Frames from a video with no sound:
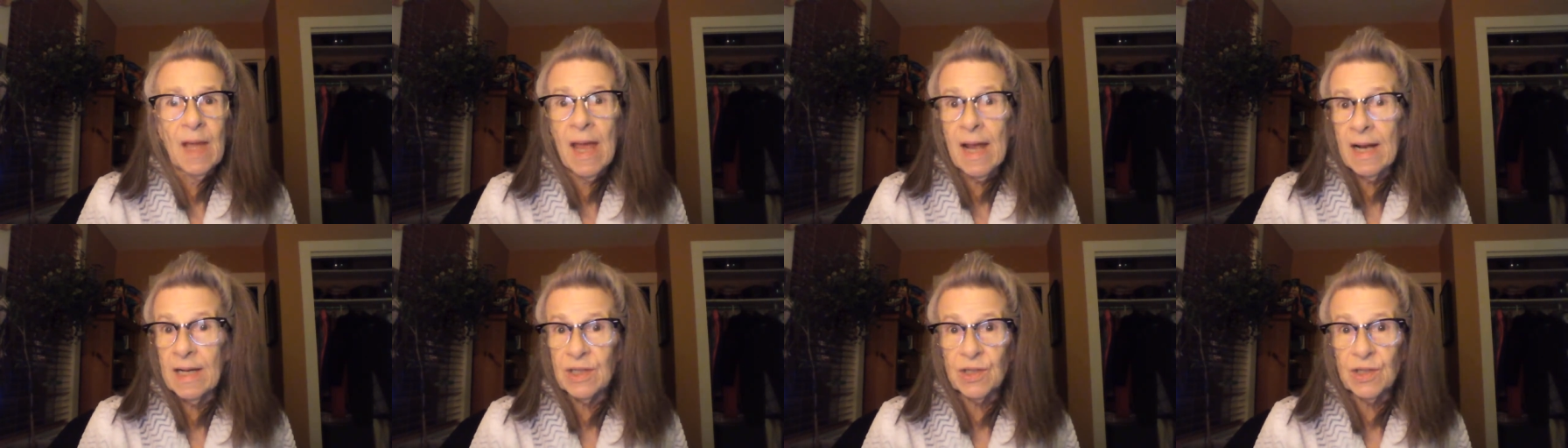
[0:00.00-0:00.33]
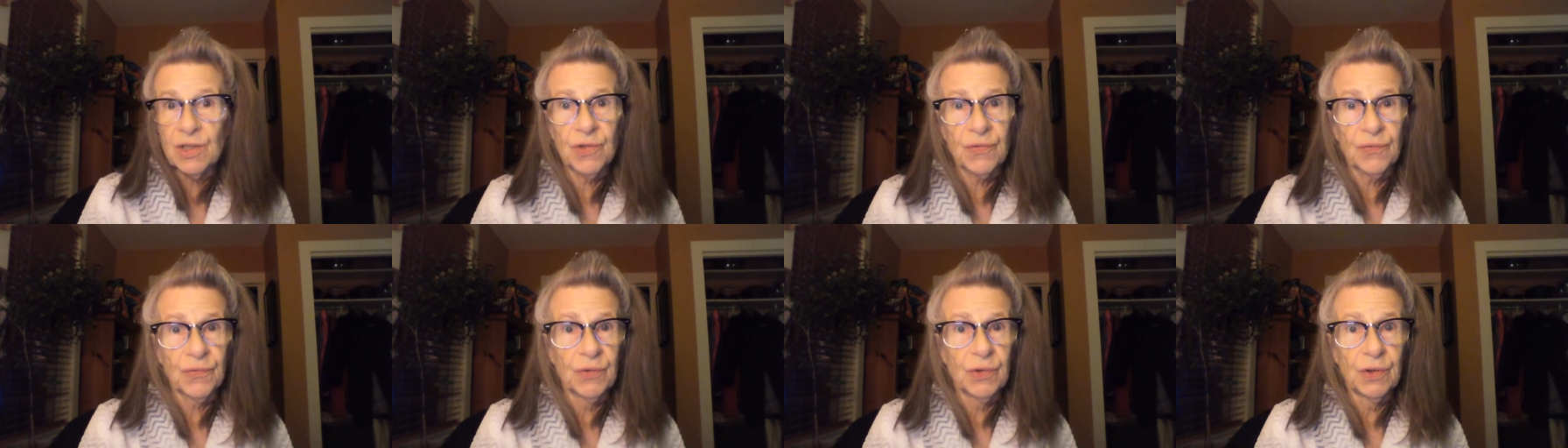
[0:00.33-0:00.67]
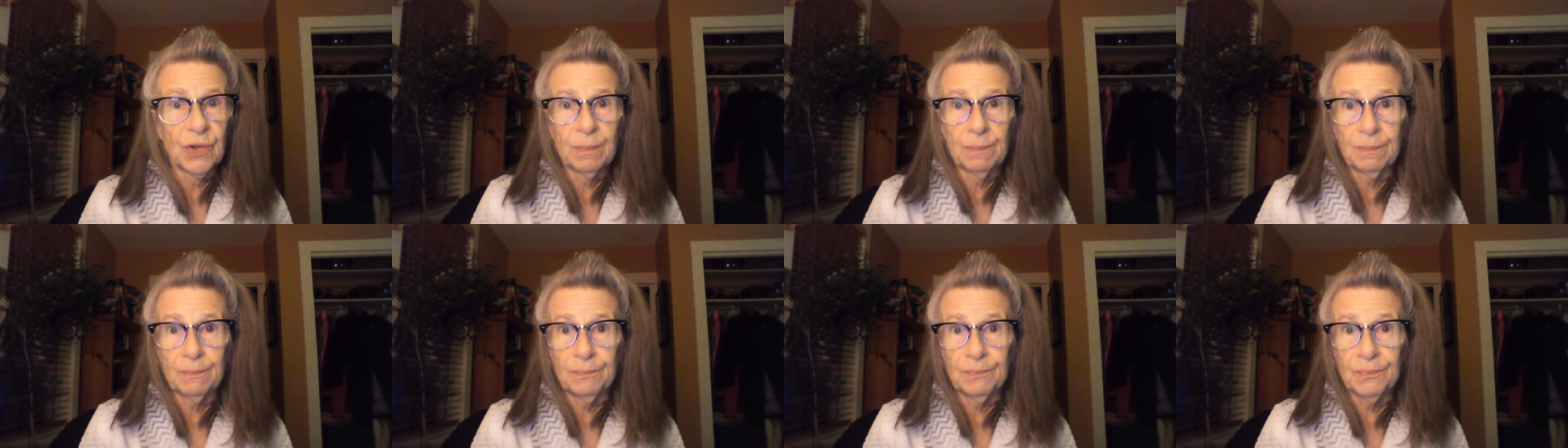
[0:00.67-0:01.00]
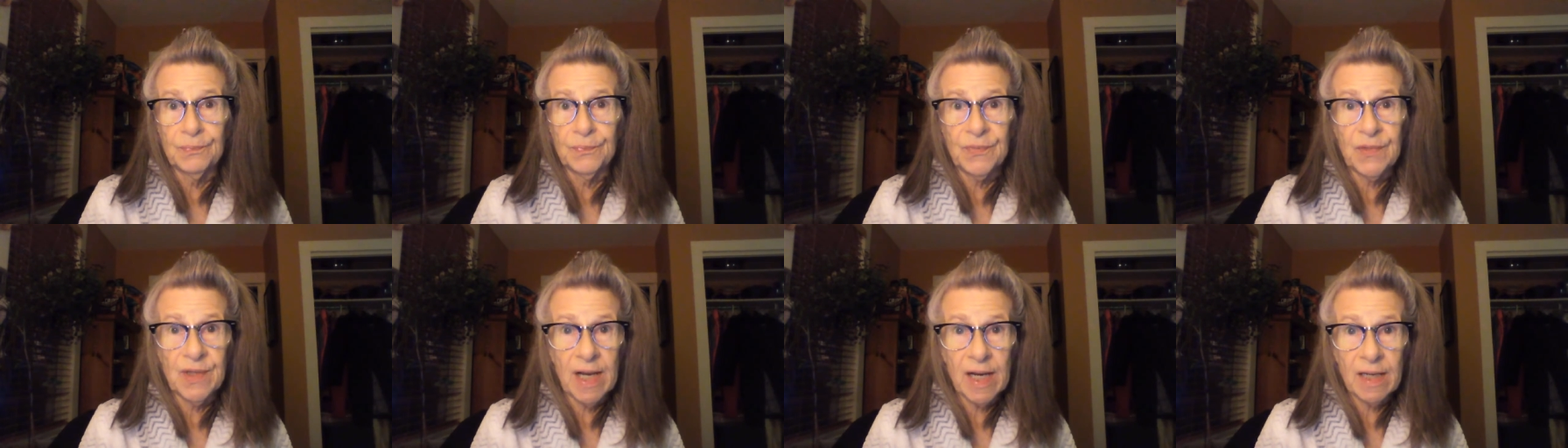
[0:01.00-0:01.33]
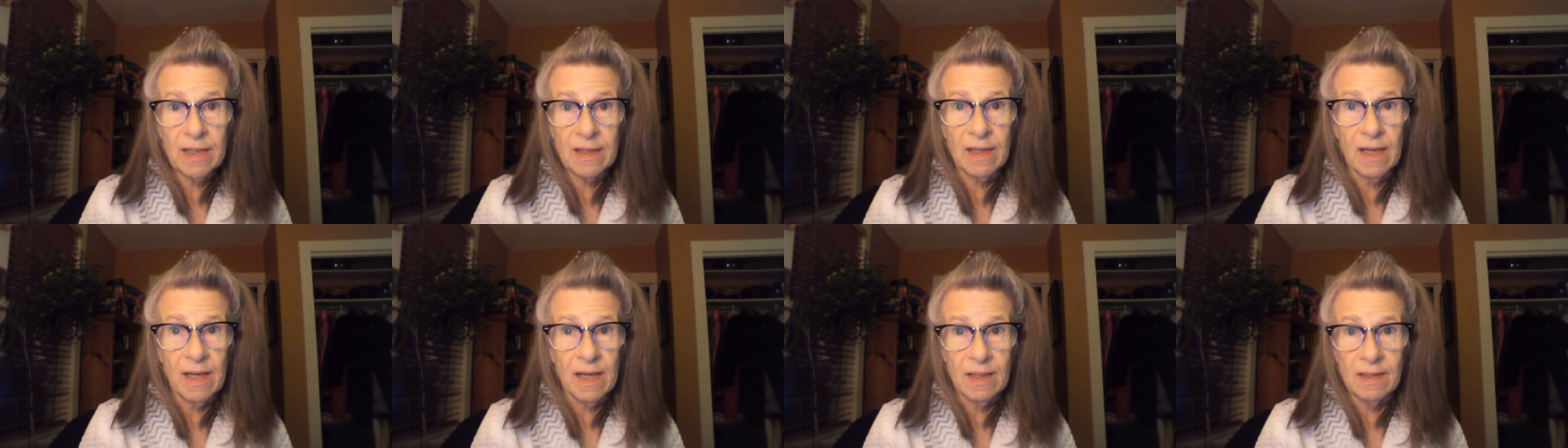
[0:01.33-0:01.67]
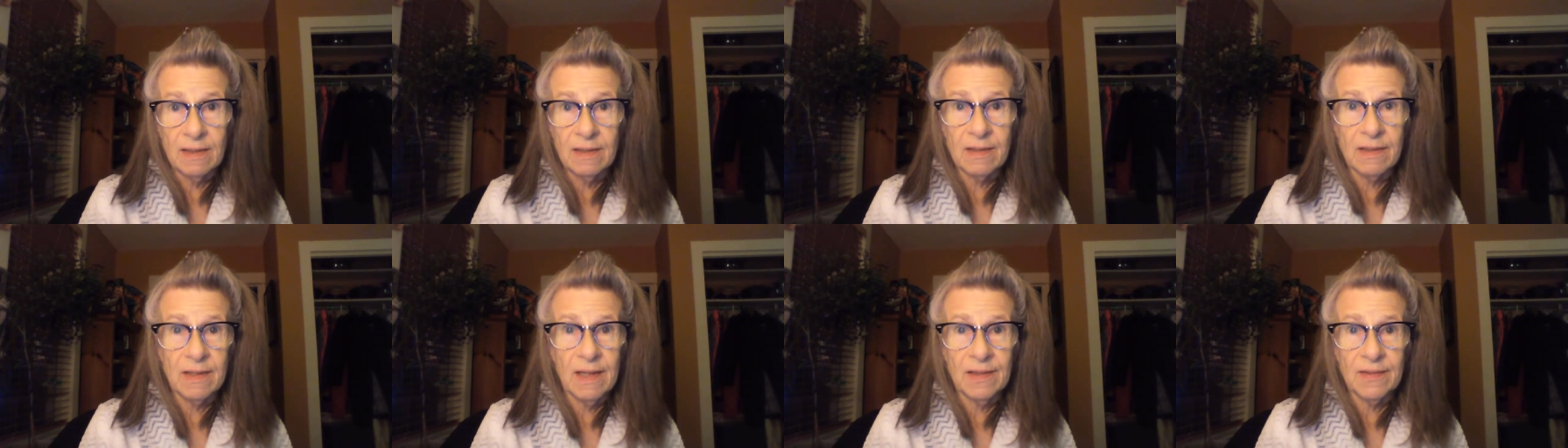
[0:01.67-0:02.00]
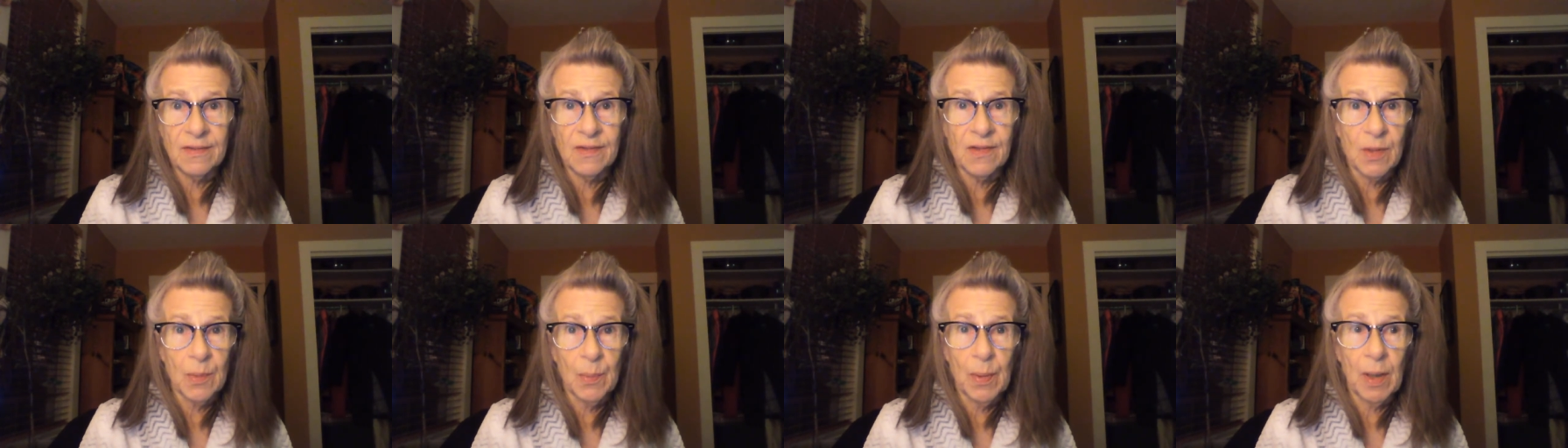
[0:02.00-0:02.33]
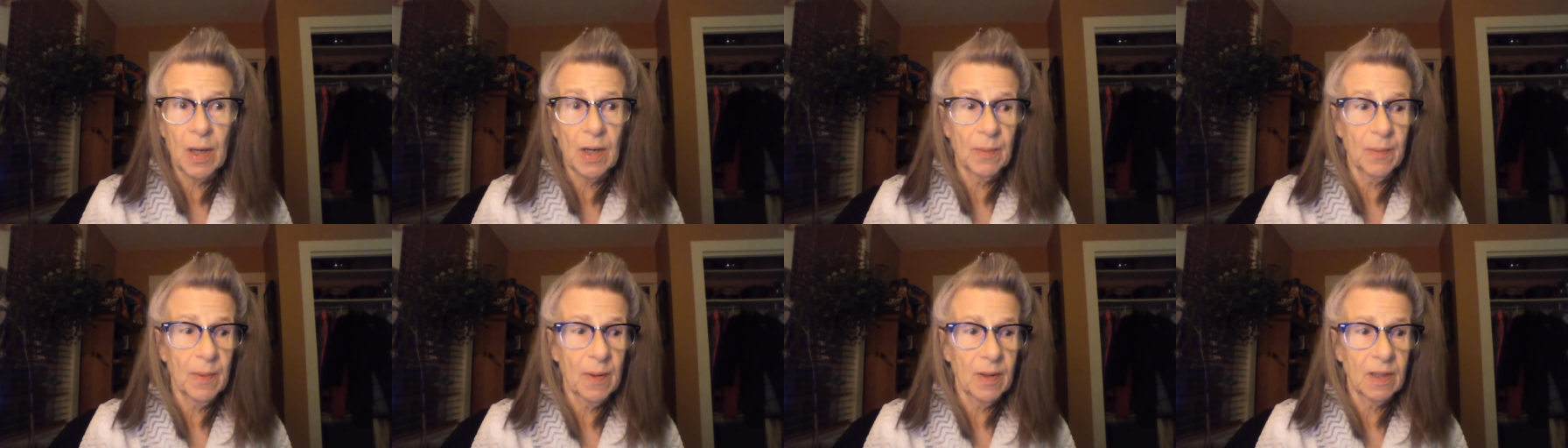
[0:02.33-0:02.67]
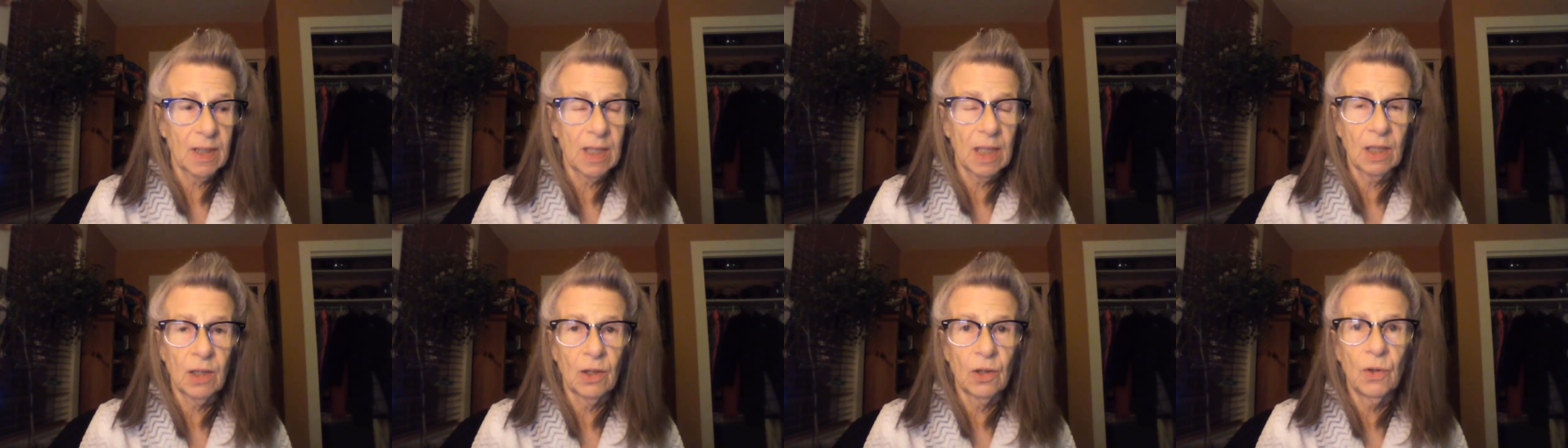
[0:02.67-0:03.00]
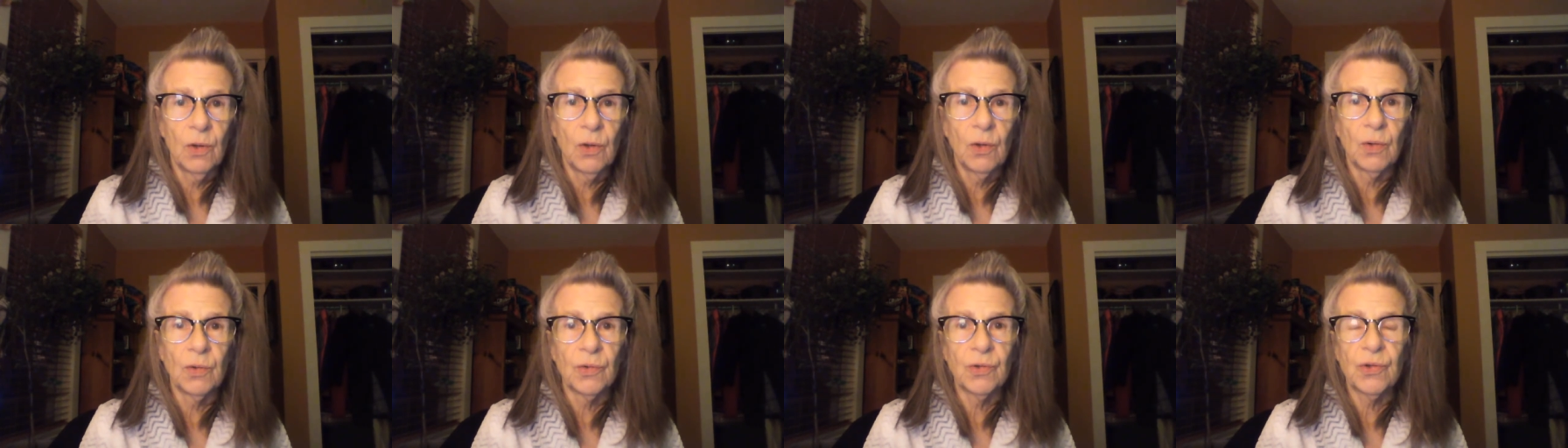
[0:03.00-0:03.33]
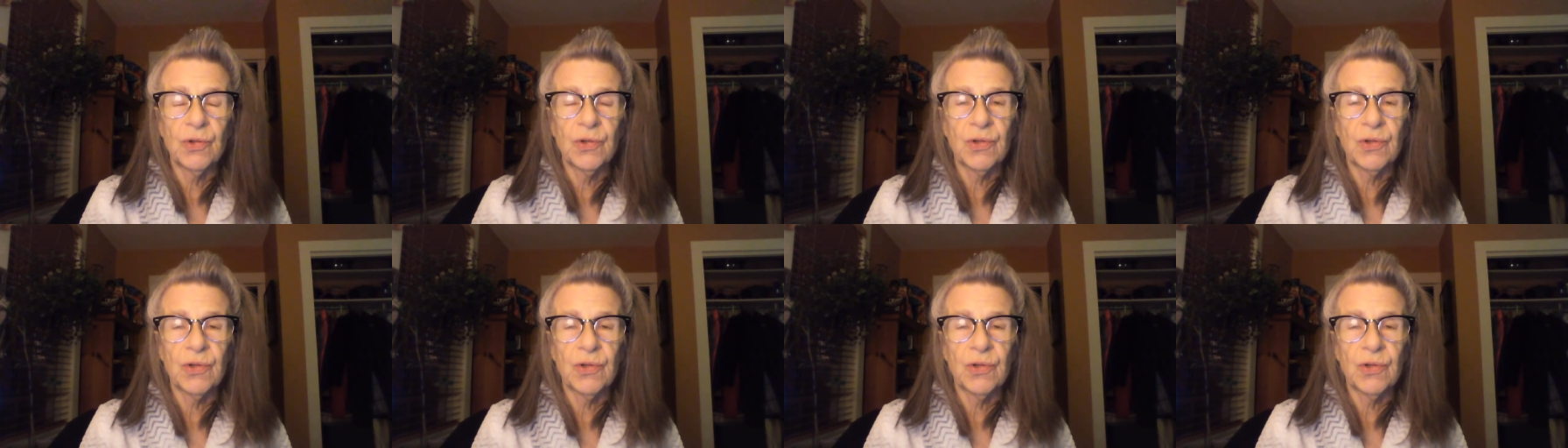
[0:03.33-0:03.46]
has for decades. That's the part about getting old.